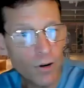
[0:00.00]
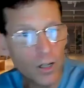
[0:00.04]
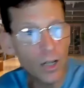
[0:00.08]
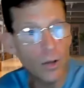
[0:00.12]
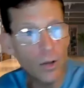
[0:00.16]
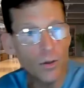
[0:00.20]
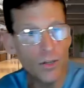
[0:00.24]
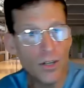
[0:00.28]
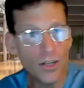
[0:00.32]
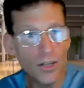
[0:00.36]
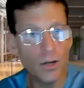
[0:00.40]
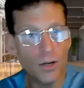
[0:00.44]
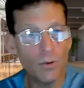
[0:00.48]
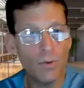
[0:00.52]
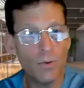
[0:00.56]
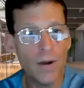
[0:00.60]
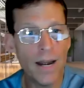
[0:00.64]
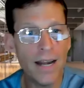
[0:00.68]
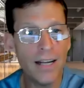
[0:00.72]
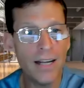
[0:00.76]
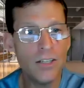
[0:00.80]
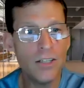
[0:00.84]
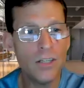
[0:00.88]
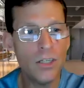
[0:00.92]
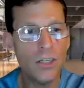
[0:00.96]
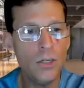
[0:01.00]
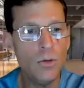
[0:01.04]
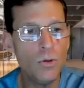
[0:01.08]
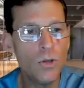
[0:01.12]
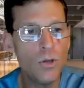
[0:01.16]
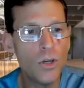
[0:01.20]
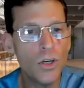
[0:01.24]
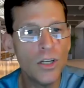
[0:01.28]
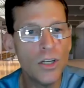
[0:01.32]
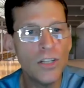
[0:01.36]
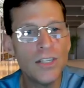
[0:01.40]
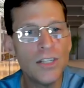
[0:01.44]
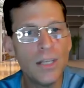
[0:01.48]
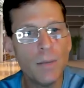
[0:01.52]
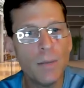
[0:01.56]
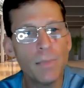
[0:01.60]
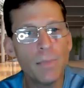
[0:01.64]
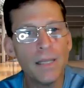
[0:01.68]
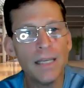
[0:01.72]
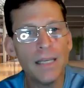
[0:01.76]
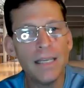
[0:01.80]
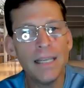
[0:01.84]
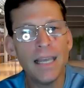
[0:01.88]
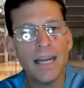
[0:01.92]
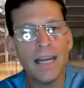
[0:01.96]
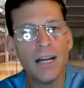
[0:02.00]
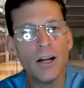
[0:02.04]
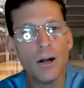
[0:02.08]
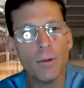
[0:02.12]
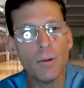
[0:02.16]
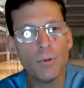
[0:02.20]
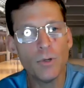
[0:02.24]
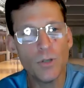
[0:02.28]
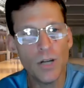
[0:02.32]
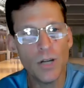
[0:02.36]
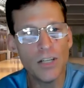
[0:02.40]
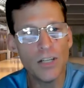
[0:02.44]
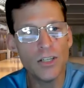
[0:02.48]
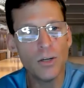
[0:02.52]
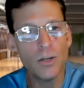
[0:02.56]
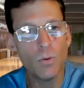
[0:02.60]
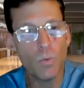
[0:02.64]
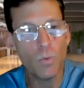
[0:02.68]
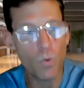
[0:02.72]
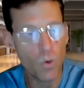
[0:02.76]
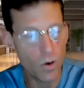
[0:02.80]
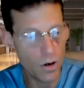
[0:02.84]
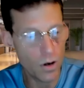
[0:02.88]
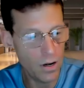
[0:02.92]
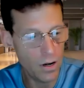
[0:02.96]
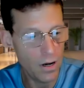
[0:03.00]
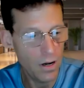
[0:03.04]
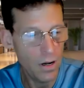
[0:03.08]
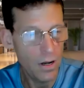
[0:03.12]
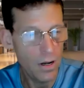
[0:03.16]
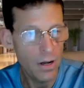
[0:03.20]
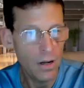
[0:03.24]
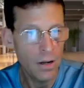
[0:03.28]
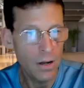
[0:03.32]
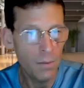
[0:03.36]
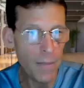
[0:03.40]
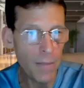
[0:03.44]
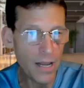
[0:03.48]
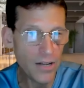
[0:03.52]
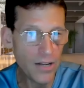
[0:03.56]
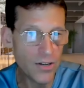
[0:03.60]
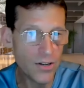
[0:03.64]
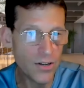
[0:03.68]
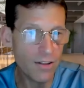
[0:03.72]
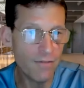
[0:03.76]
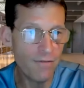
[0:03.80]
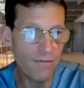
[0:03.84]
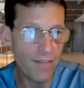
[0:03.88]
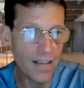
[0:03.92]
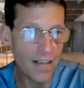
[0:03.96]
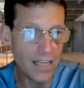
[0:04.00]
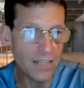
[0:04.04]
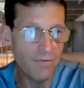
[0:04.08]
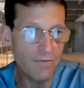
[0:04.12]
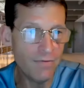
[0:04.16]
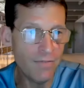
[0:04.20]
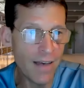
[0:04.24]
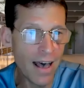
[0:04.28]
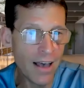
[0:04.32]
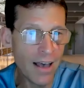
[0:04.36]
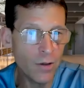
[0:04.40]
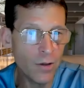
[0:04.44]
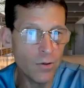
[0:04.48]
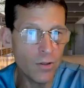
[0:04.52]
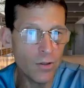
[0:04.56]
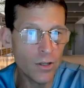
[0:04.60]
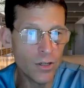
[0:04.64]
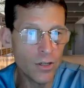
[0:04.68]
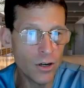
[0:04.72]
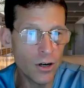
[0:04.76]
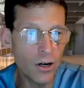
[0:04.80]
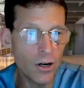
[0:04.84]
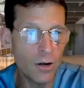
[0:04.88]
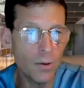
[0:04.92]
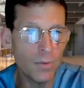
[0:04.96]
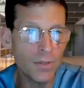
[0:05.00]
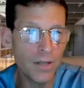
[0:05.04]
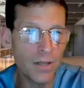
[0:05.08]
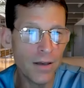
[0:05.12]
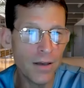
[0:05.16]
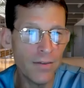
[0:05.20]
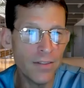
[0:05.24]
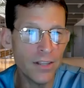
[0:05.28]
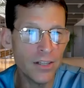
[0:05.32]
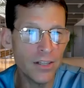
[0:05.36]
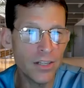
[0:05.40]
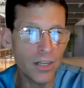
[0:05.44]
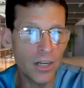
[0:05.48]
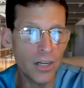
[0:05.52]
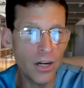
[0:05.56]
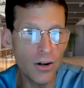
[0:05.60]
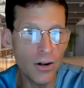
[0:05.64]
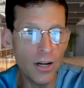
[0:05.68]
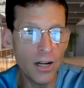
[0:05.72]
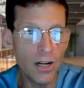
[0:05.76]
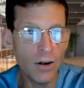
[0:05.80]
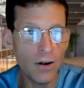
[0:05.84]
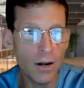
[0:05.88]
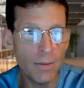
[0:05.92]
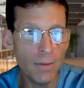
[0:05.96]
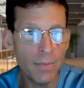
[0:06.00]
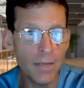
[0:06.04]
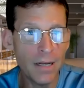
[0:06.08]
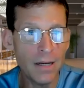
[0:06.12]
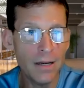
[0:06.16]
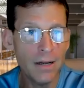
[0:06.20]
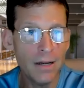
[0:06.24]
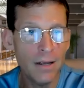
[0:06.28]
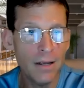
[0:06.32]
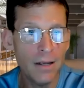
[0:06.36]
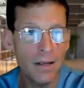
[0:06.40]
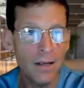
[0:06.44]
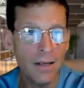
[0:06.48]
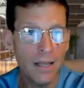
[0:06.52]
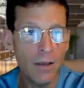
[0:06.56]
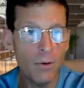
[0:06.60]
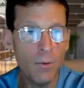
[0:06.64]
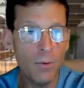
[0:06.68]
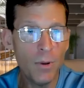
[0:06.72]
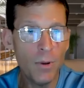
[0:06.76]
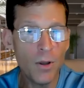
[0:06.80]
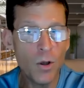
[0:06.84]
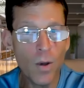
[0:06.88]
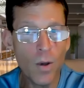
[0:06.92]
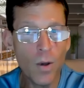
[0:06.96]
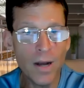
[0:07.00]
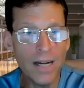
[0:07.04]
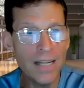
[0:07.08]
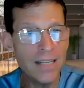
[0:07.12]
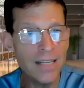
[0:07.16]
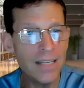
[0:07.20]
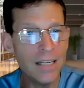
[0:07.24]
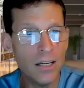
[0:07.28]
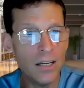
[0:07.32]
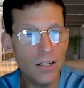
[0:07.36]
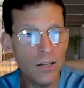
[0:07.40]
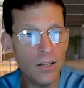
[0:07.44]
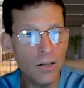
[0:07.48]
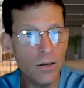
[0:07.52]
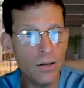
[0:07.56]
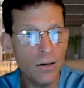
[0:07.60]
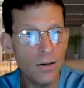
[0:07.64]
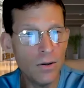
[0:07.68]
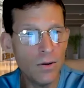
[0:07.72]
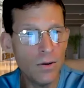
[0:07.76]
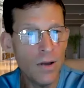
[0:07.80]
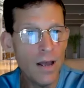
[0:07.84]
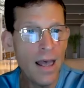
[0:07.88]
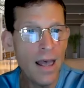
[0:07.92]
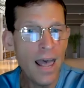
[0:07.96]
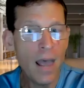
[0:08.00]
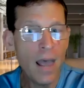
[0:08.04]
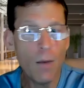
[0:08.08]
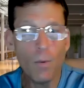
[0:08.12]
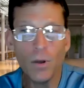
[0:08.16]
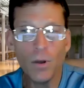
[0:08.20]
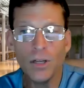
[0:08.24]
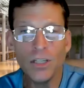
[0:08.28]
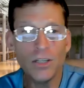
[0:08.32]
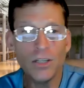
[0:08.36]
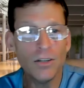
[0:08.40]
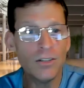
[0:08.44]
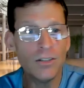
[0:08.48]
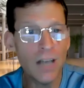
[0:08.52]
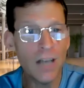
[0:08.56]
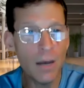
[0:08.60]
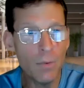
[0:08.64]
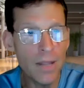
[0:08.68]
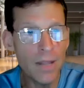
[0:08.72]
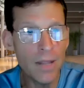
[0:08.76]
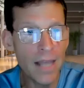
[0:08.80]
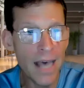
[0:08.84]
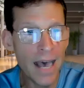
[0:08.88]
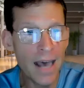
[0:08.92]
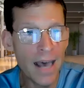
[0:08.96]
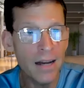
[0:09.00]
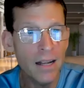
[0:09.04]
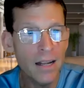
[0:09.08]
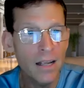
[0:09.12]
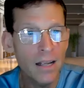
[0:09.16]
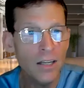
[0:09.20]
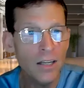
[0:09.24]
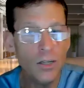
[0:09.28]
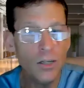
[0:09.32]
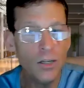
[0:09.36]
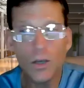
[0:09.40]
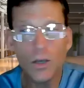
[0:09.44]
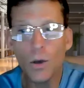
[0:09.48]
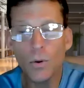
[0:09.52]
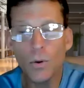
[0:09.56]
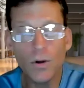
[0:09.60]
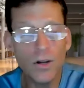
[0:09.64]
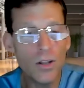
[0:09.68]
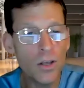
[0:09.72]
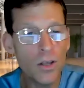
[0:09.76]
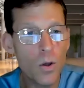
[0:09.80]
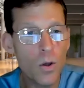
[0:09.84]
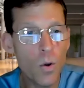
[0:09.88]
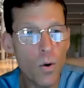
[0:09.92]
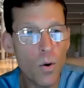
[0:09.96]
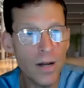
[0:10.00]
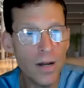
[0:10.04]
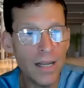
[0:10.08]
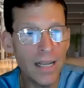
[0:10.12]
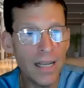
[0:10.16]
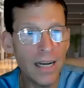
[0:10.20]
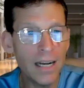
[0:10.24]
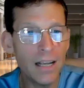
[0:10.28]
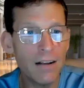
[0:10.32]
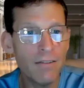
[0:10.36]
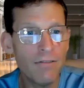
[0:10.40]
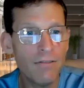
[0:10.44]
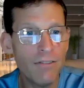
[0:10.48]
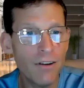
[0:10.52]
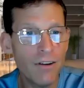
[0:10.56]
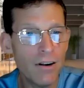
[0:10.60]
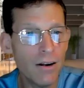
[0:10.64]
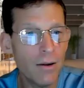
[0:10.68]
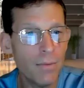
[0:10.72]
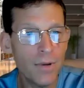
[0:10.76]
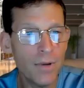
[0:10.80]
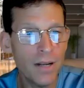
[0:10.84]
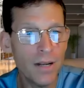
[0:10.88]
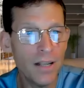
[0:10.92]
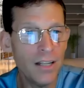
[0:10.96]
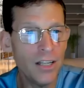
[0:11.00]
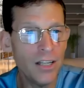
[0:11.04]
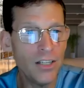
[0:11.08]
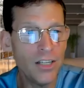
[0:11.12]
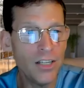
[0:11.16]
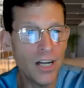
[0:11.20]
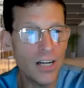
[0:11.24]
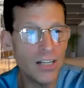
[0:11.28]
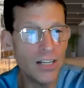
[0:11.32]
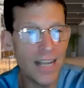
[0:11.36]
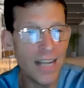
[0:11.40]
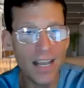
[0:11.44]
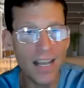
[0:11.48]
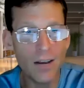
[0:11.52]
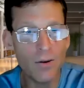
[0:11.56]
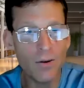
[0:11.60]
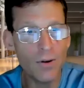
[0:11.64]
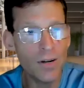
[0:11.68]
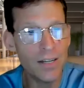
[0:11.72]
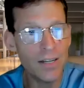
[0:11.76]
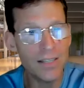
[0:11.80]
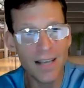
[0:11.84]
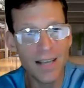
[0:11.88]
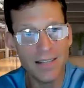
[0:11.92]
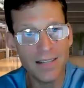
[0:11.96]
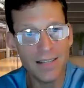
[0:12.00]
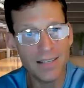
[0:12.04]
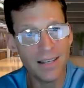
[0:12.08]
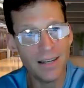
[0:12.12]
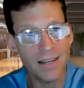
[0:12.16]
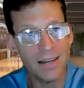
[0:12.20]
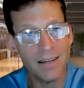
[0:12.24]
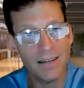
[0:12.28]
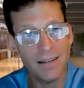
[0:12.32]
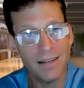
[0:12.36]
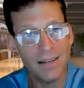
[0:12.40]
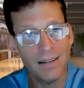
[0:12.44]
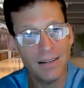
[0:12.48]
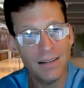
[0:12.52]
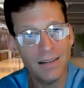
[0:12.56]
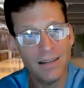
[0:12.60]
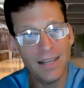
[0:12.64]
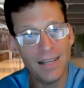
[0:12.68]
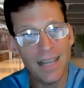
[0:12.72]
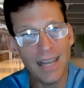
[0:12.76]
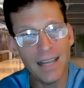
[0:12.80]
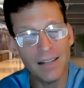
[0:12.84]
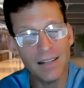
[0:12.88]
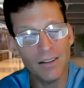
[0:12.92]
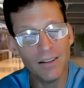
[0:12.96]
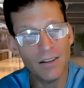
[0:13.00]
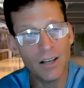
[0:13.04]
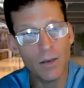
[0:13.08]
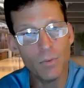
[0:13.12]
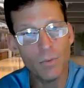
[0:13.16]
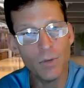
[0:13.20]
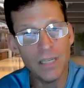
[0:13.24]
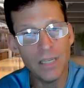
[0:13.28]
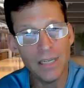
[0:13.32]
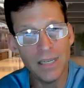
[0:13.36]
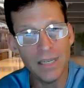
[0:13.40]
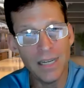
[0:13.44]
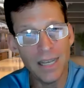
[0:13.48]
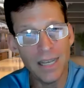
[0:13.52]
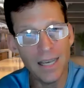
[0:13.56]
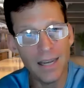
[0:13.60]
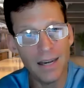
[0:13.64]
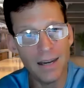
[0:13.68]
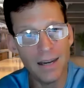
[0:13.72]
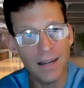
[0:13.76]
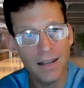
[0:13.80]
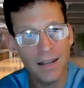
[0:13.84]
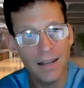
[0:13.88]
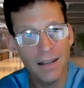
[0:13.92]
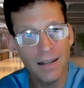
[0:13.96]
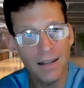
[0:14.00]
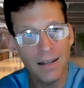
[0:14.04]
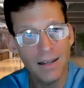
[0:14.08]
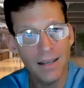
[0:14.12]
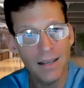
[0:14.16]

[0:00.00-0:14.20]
foreclose on your rights, you could simply get an arbitration award based on the face value of the terms of the security agreement. It would be quite easy to do. And once you're done with that, you go into the court and get it confirmed, and the judge can't criticize it. He can't look at what you did